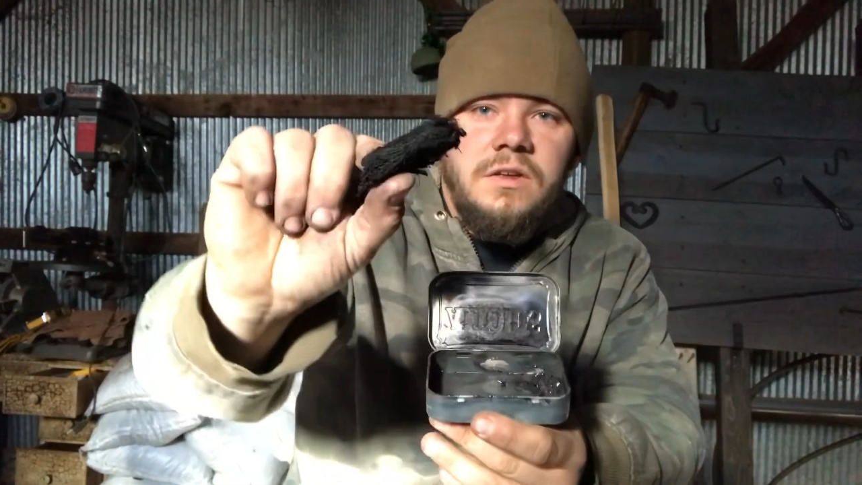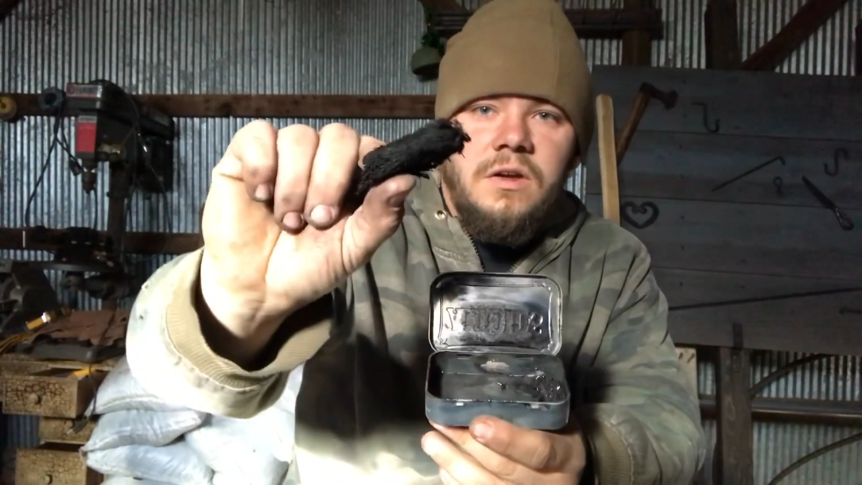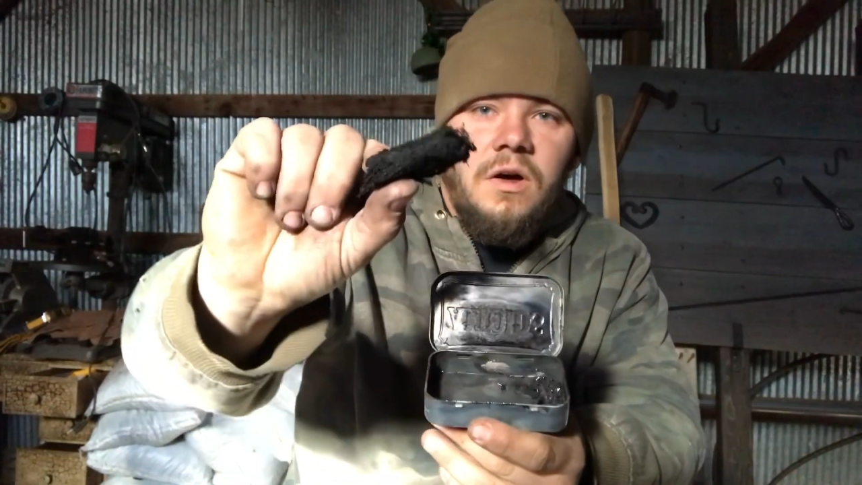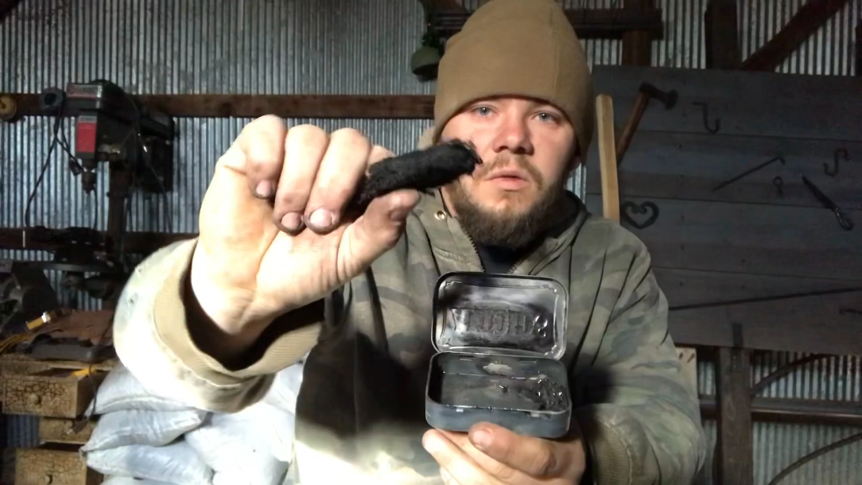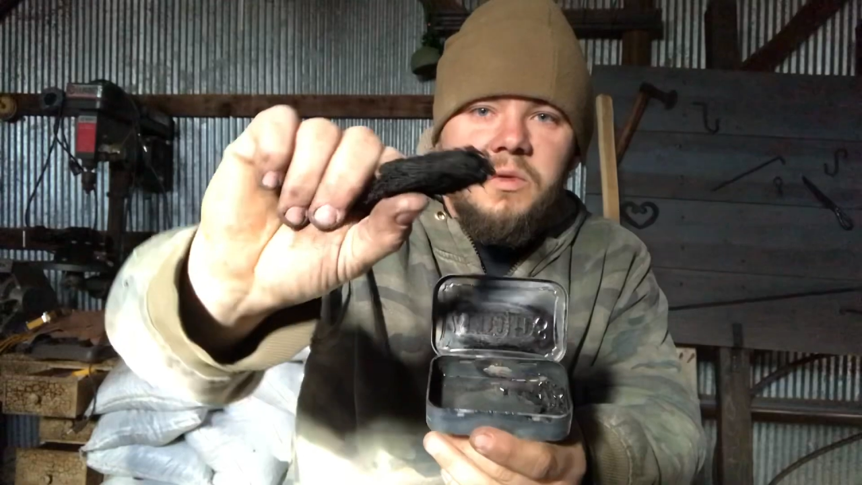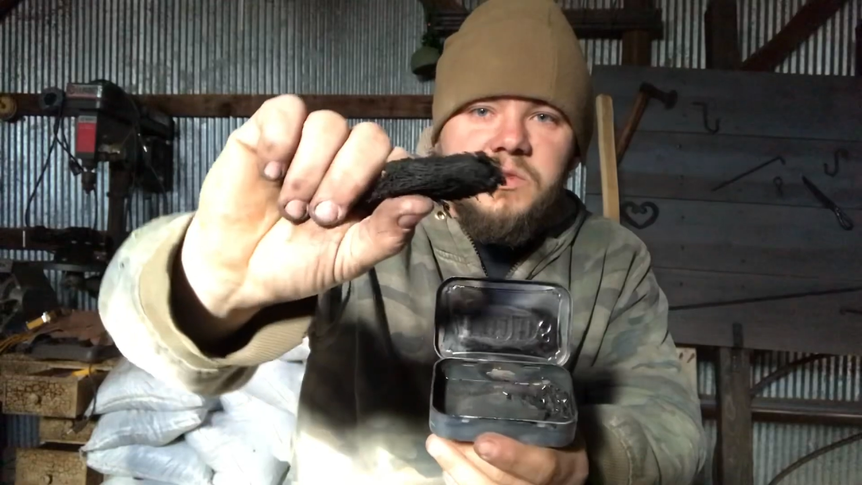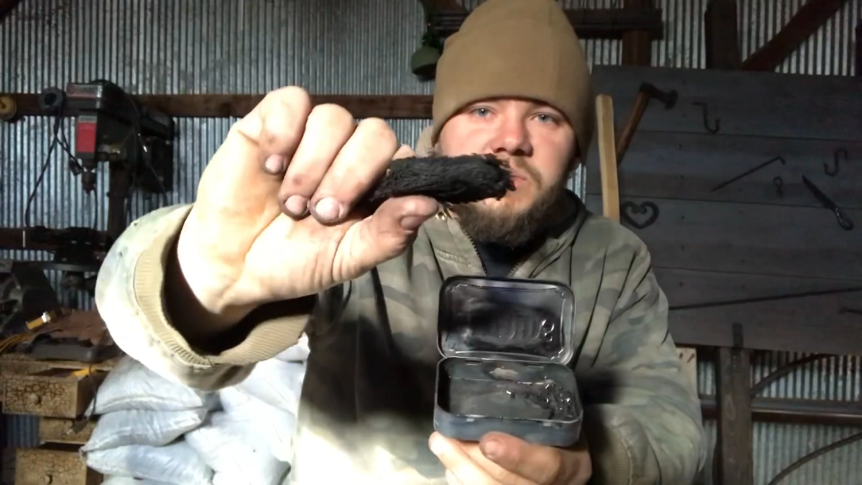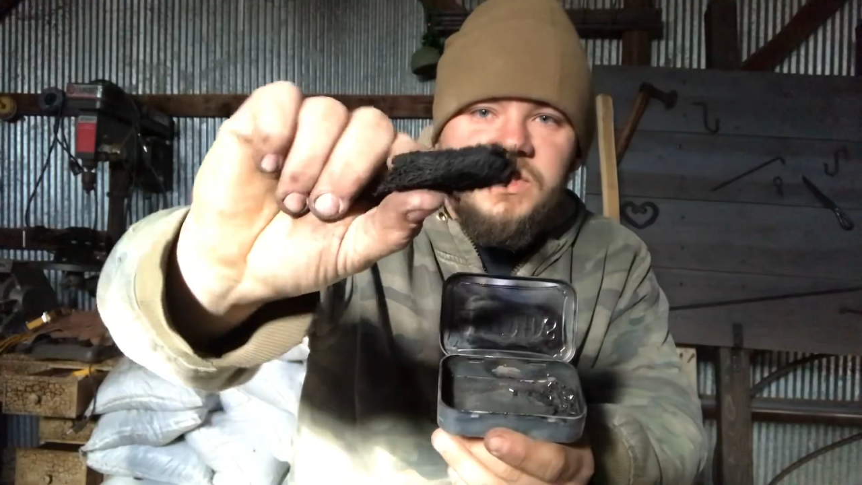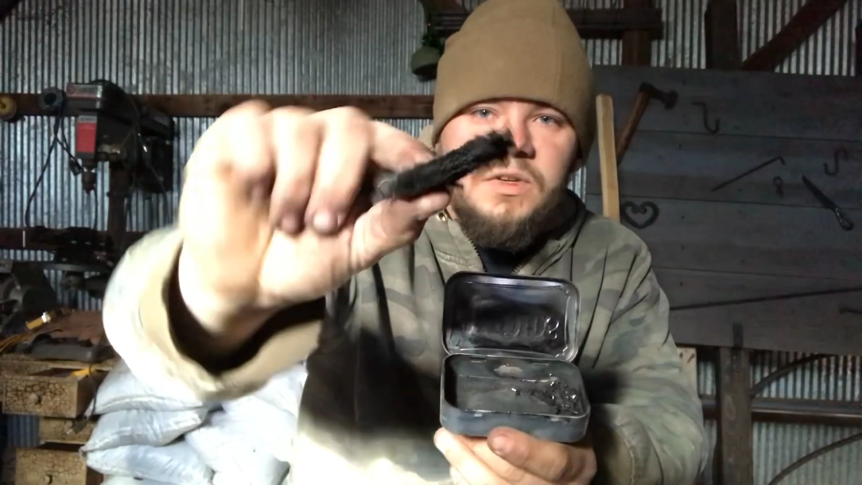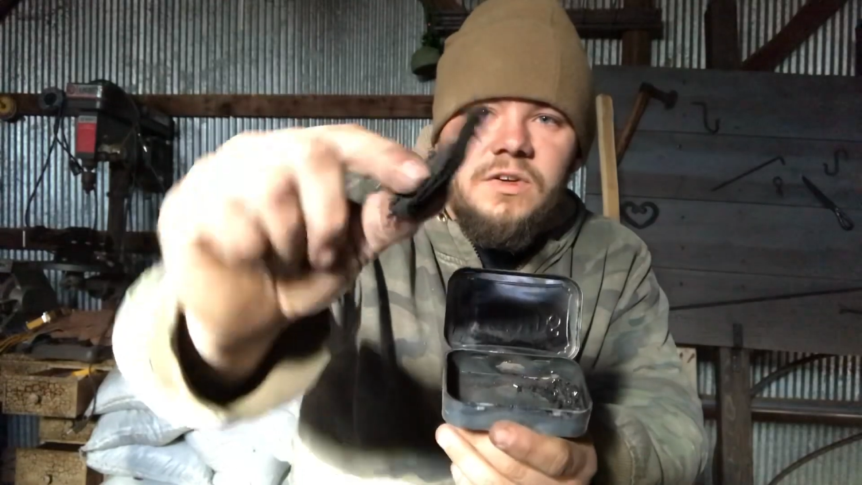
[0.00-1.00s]
almost
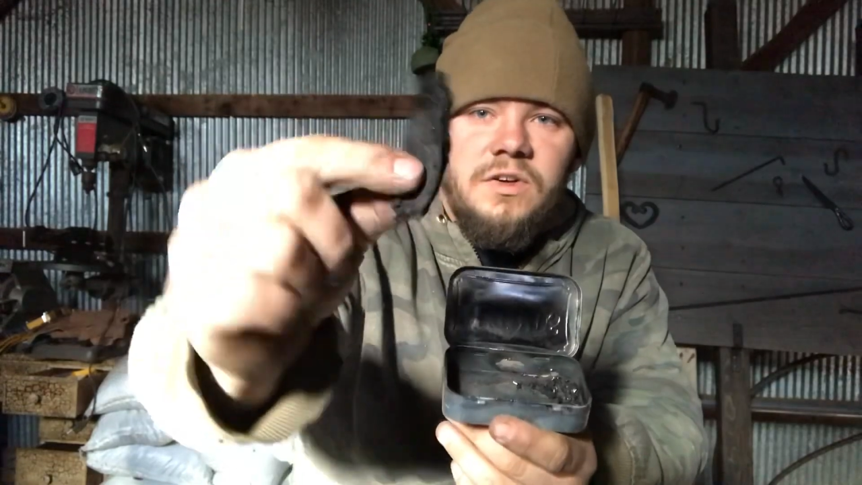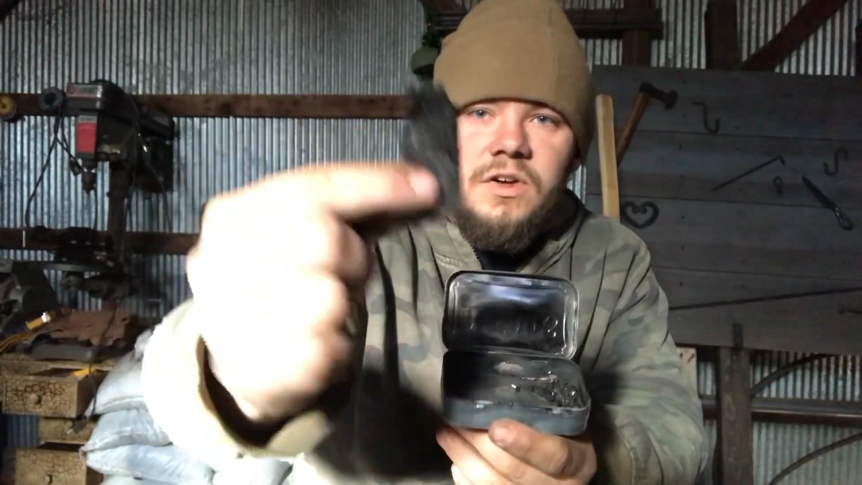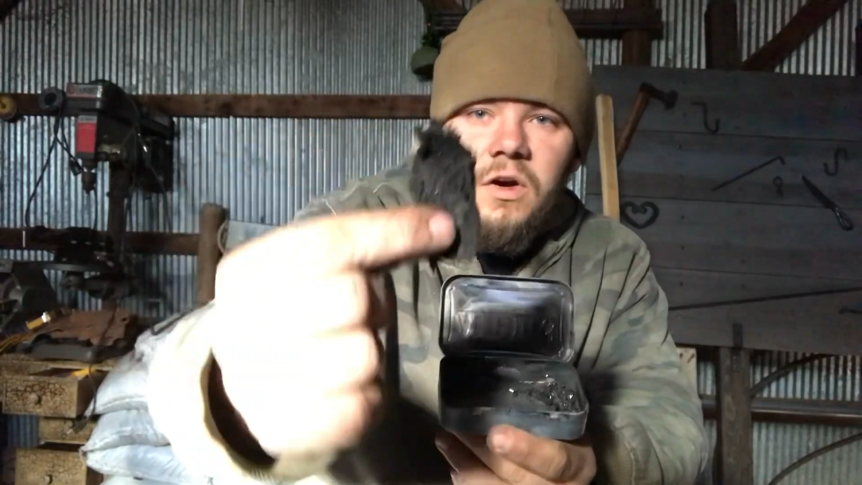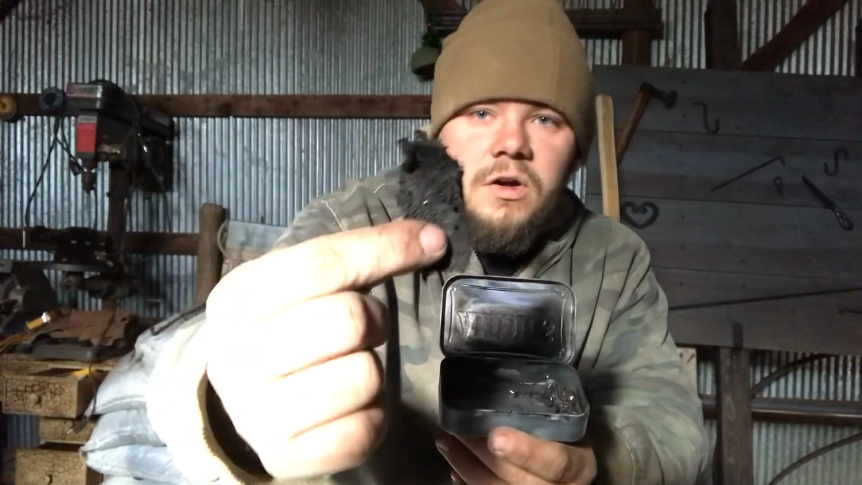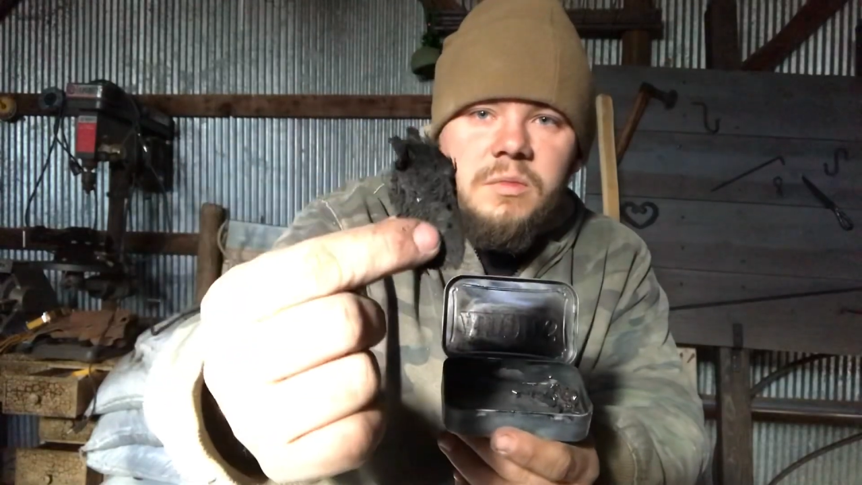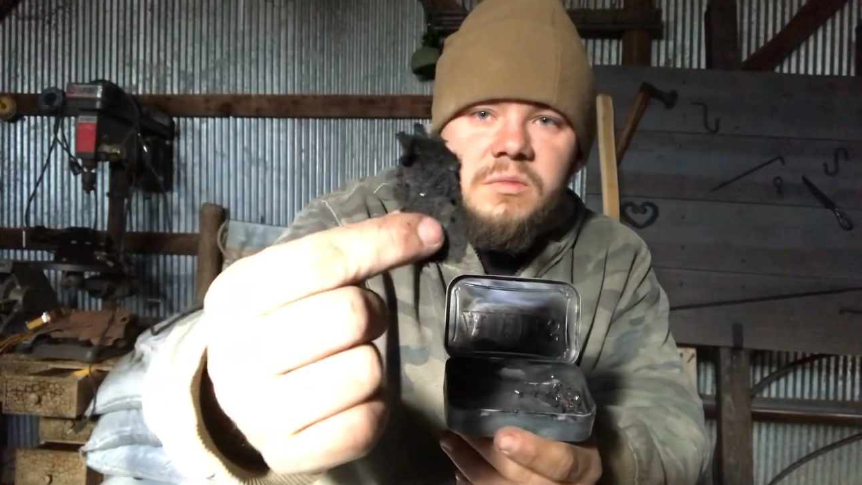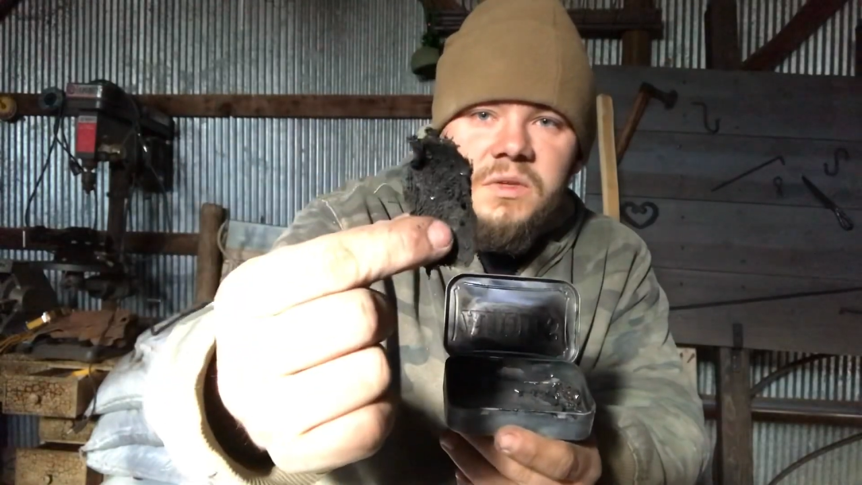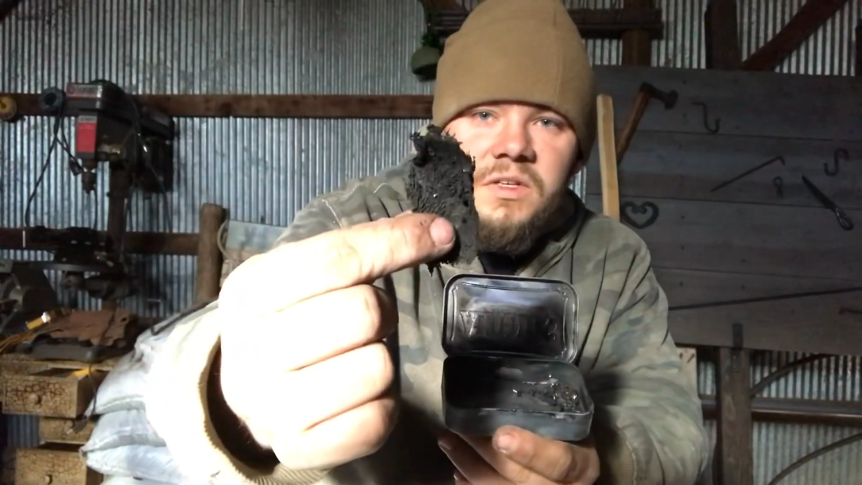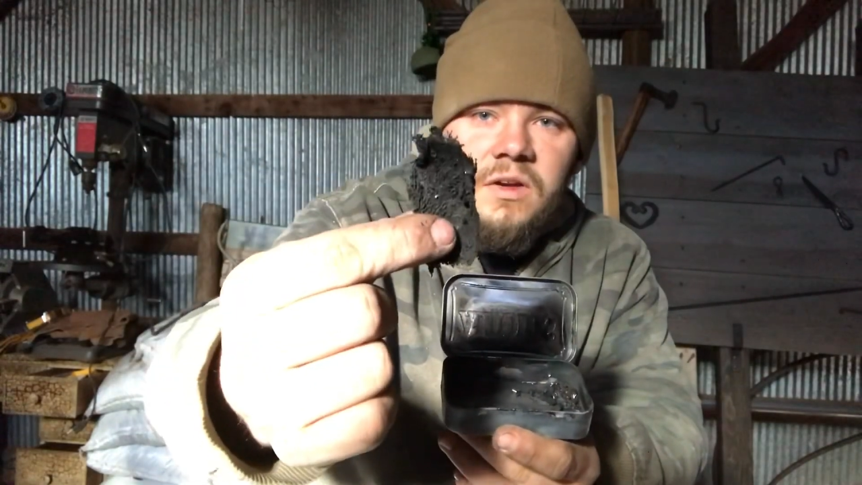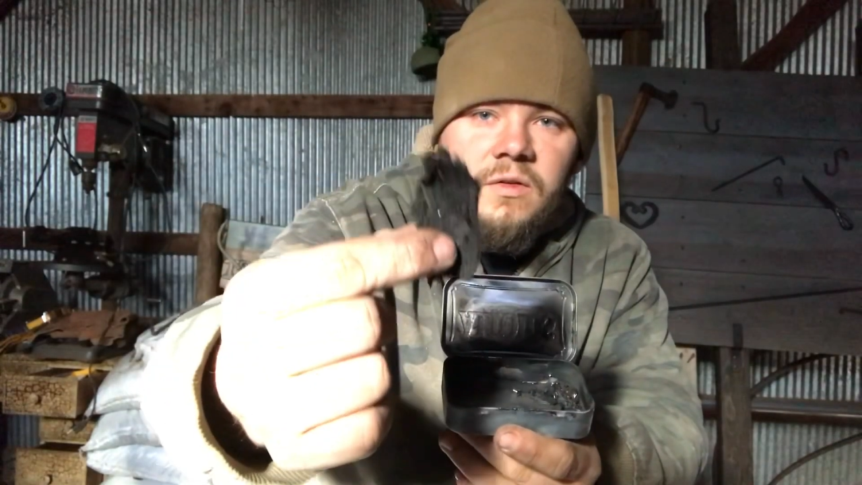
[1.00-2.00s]
pure carbon
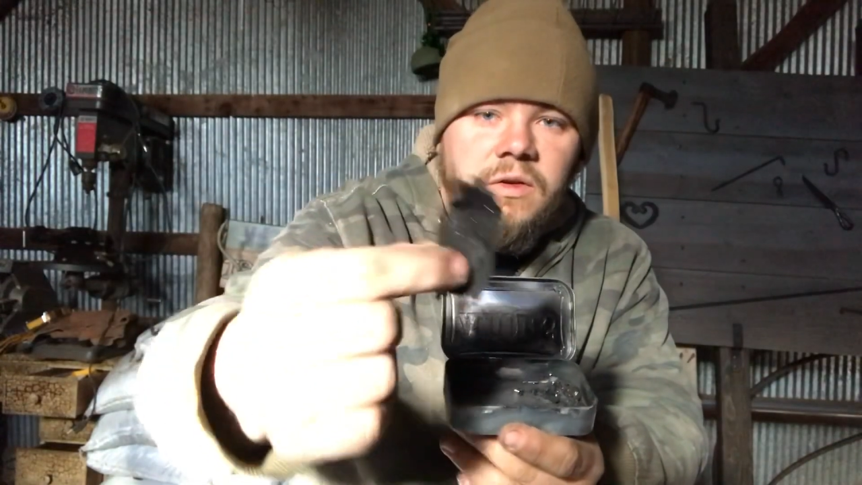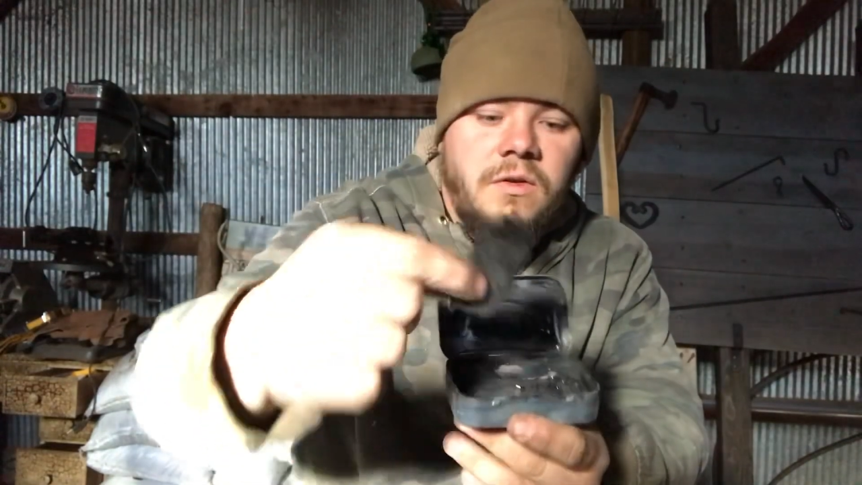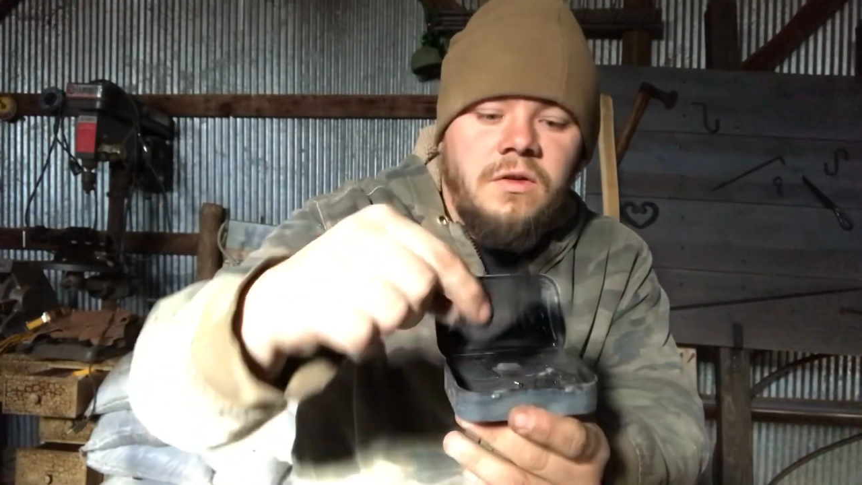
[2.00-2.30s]
material.